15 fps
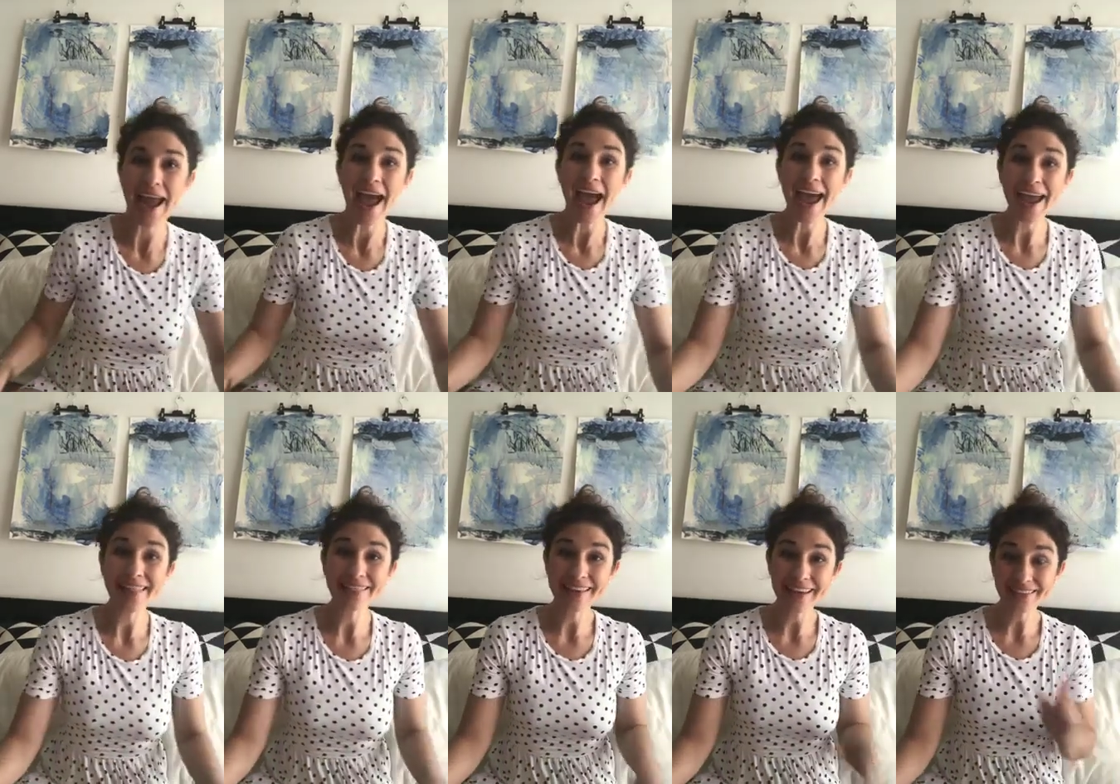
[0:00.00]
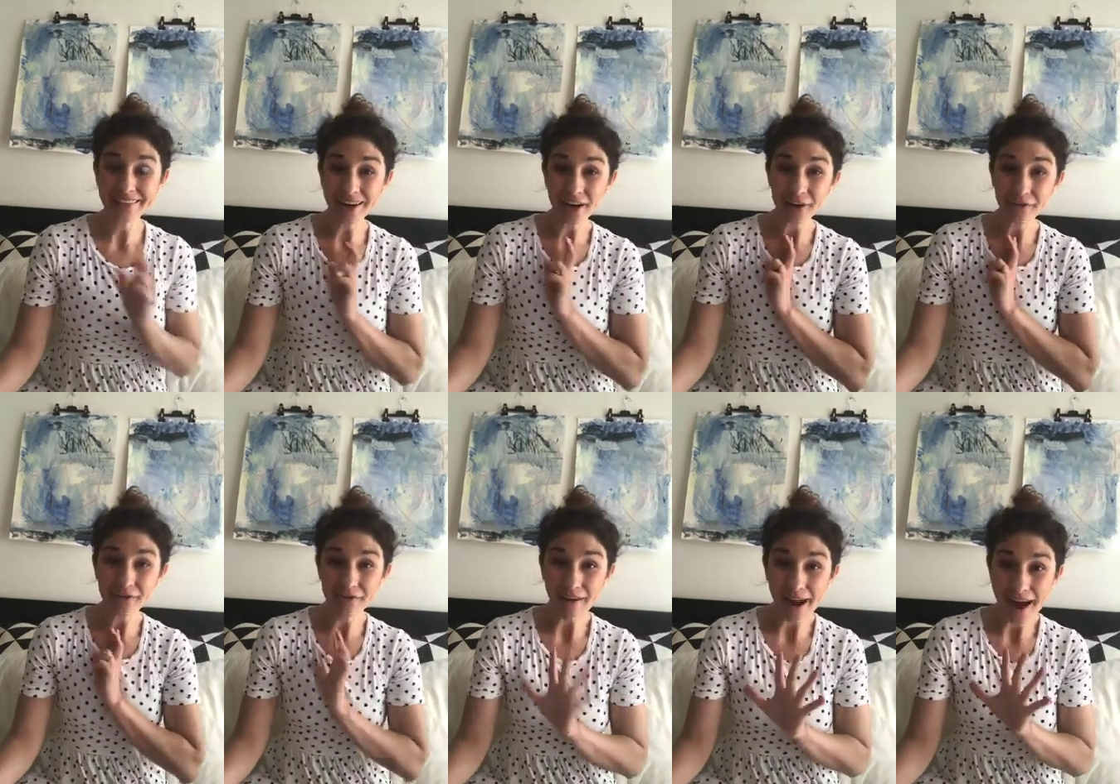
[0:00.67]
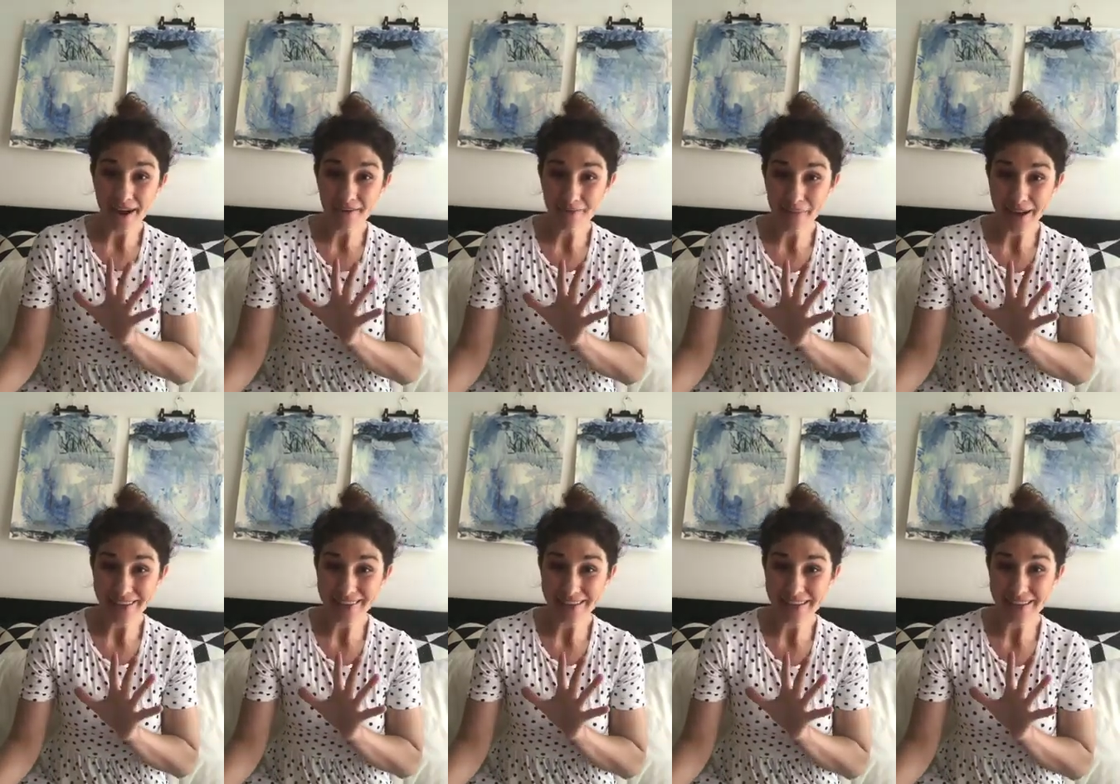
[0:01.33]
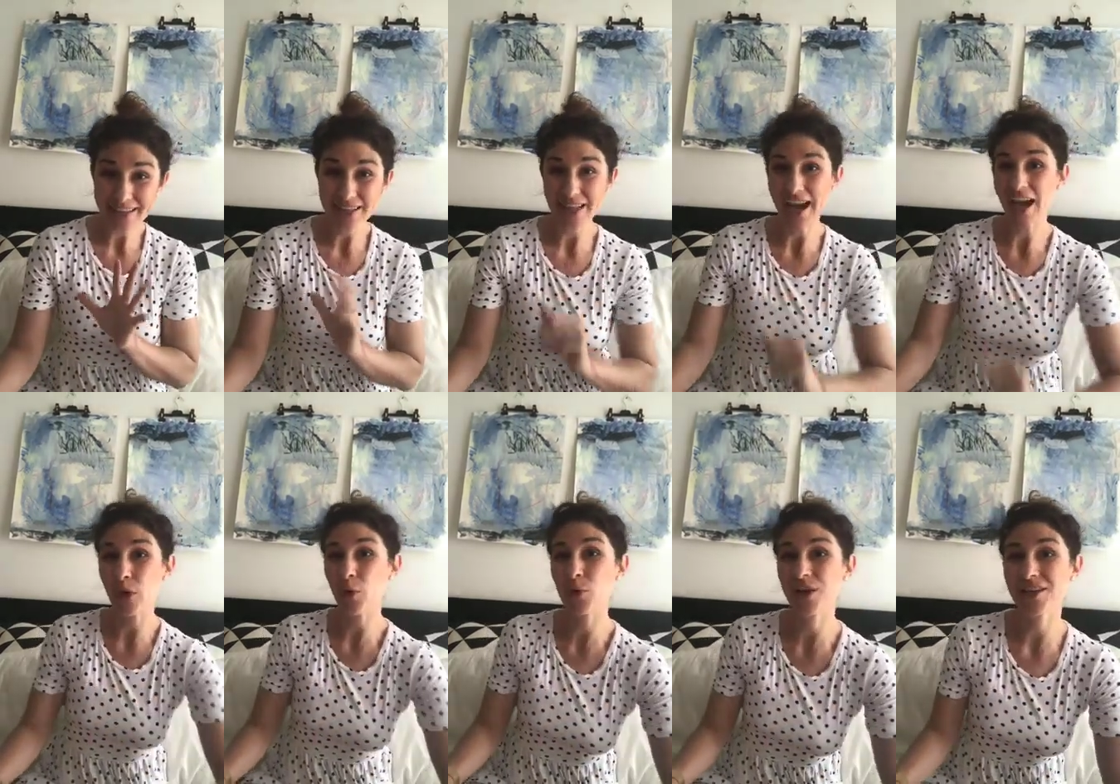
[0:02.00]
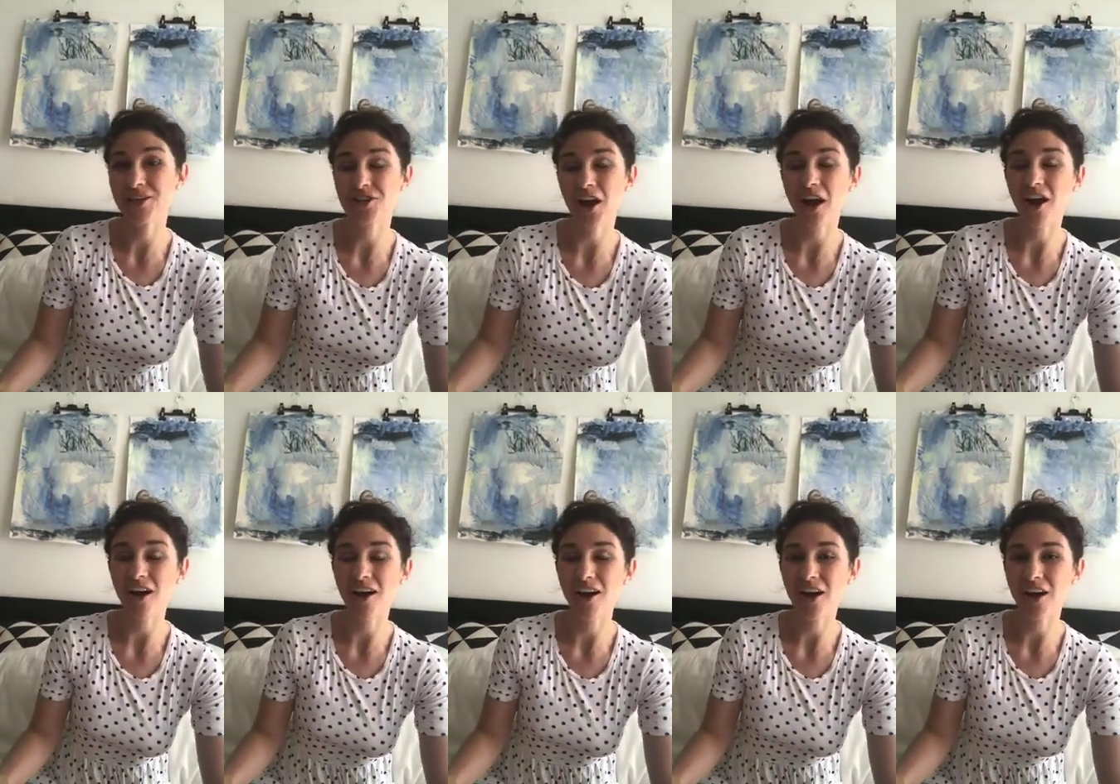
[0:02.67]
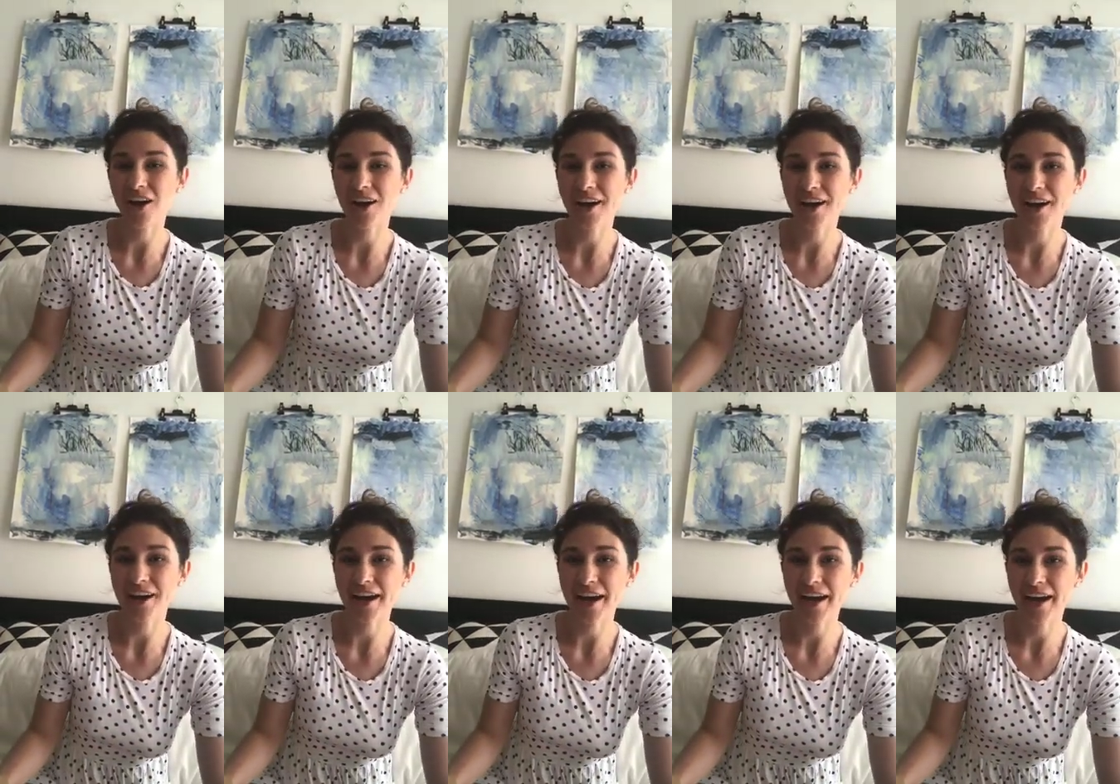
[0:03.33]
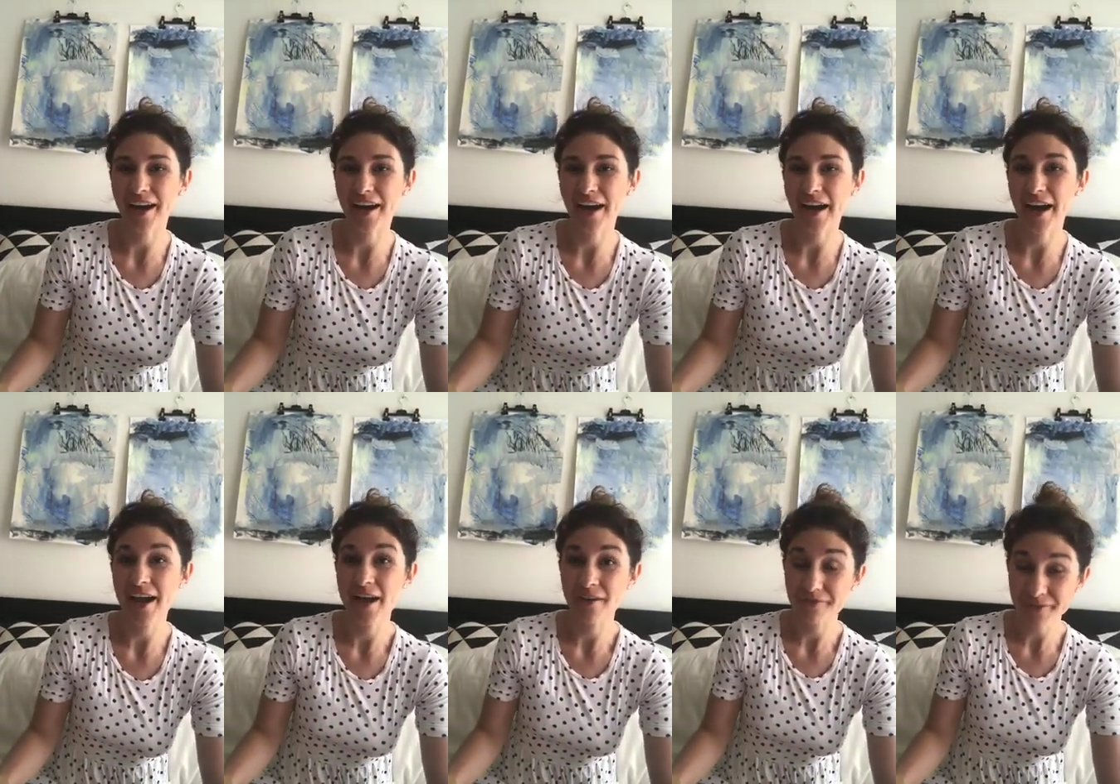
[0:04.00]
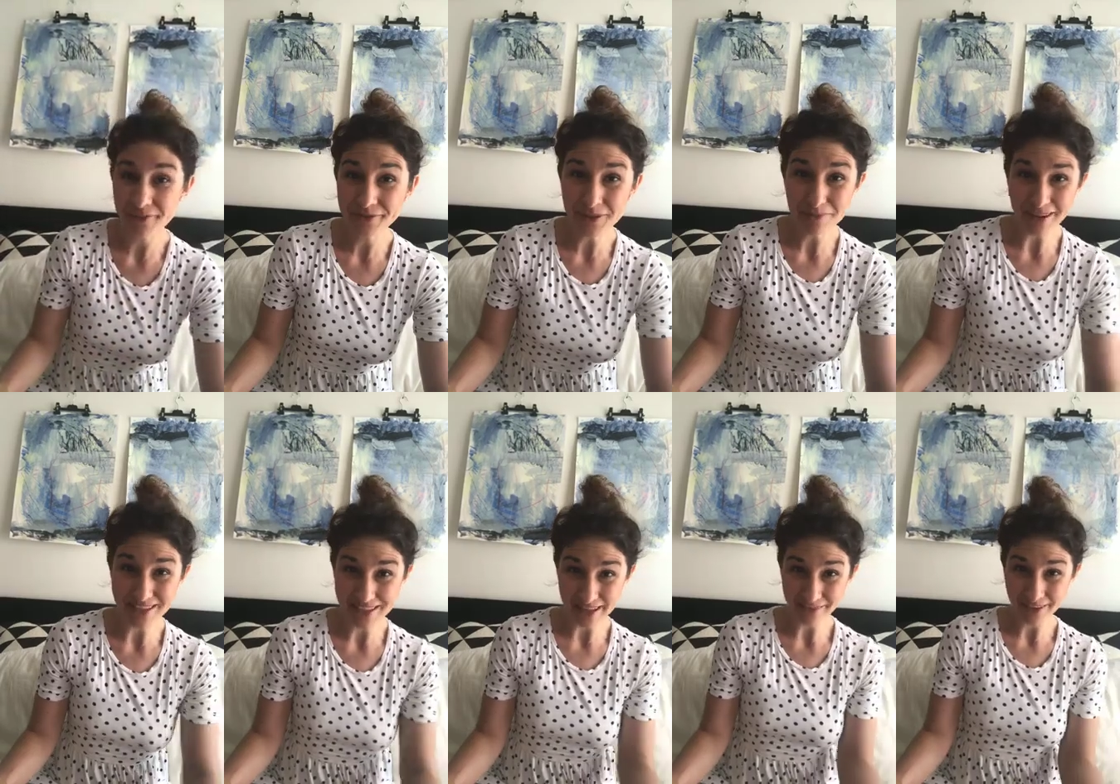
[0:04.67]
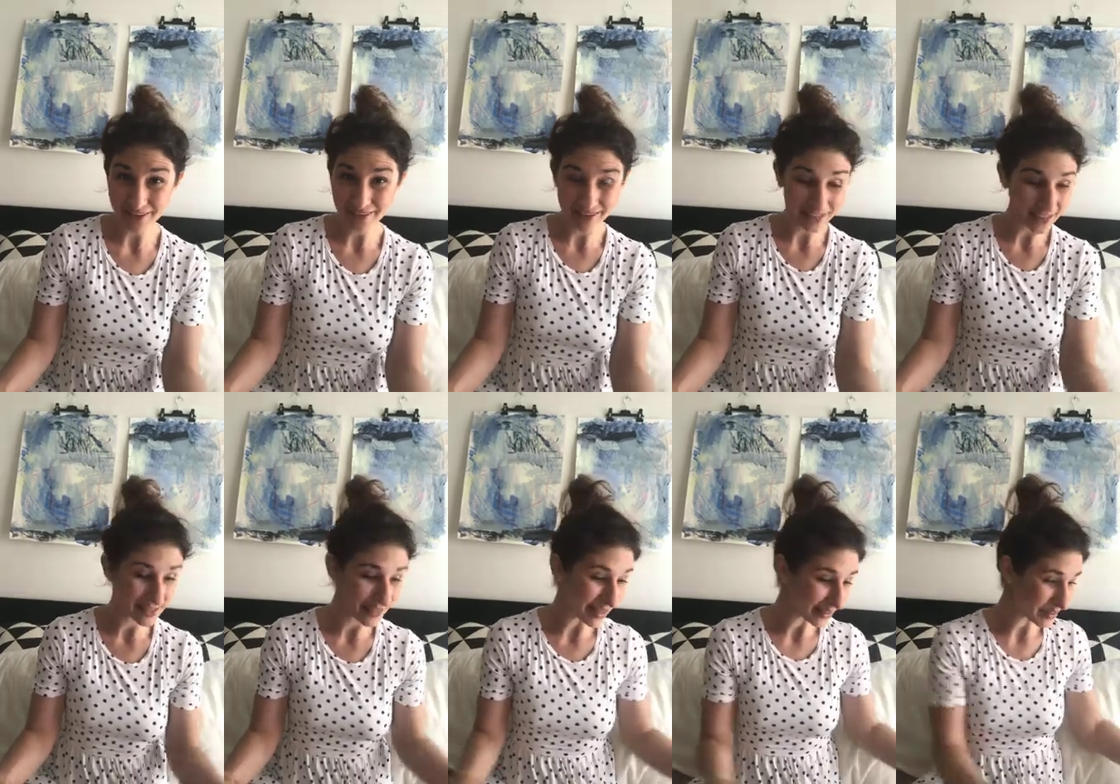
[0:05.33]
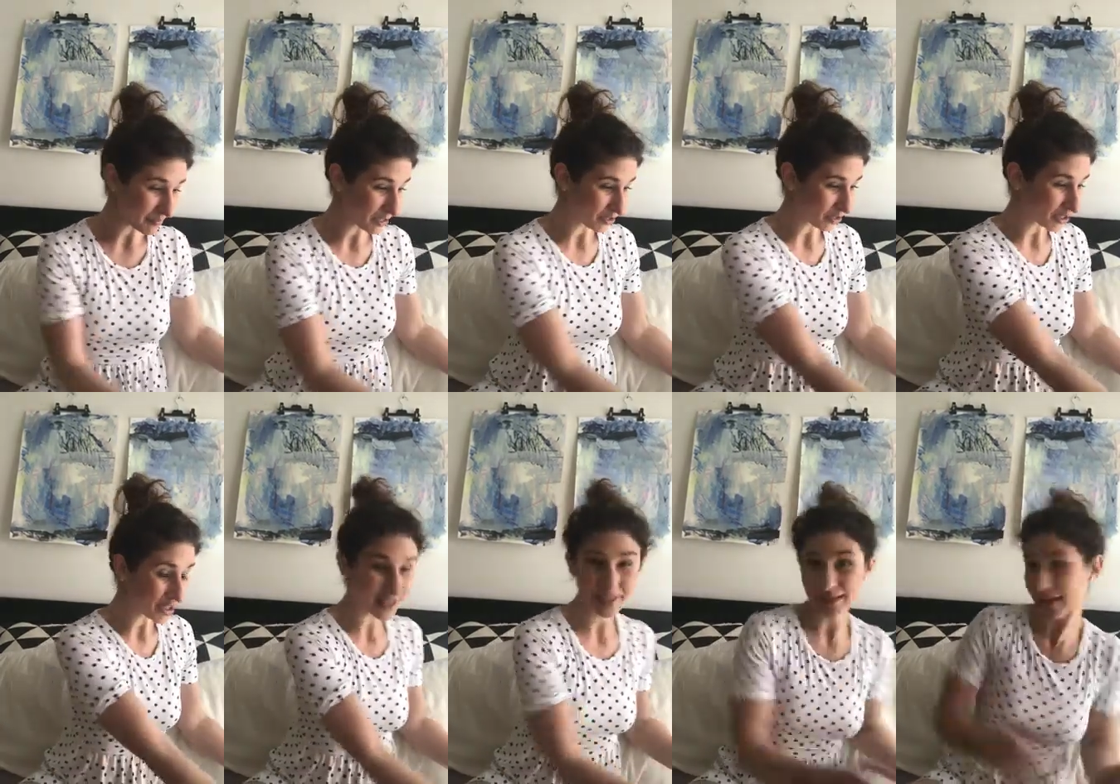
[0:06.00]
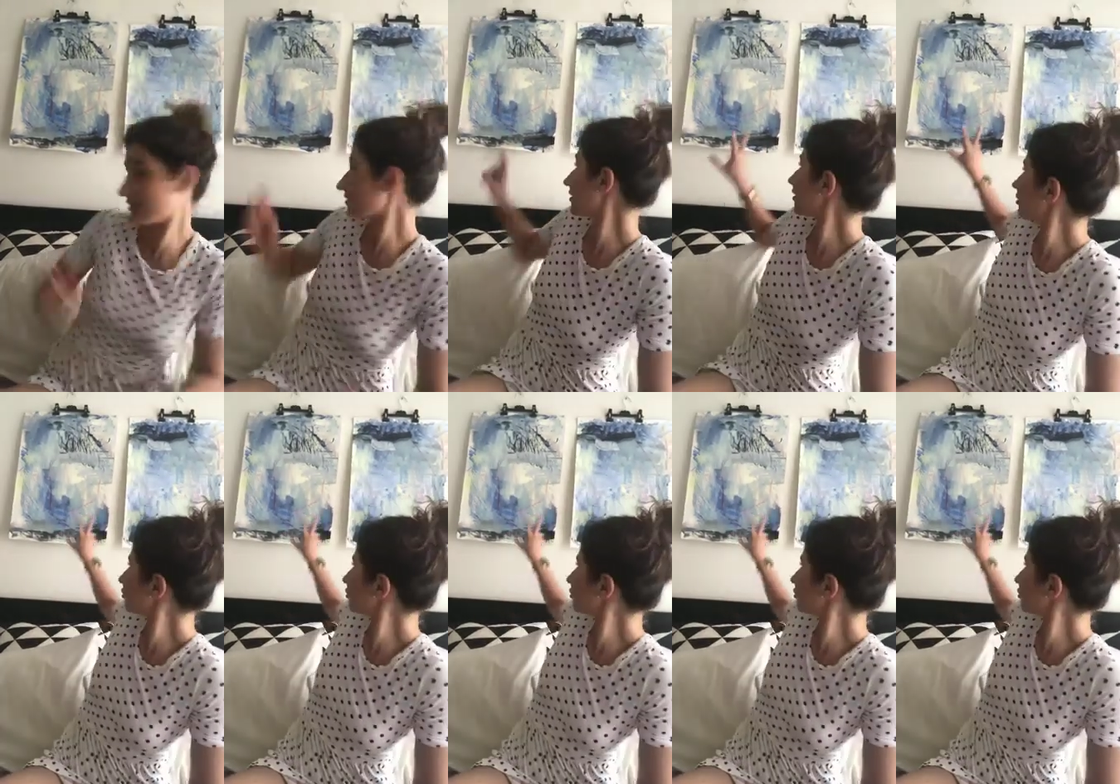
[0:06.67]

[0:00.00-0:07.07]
And then there are 5 paintings which are 50 by 70 centimeters, and there are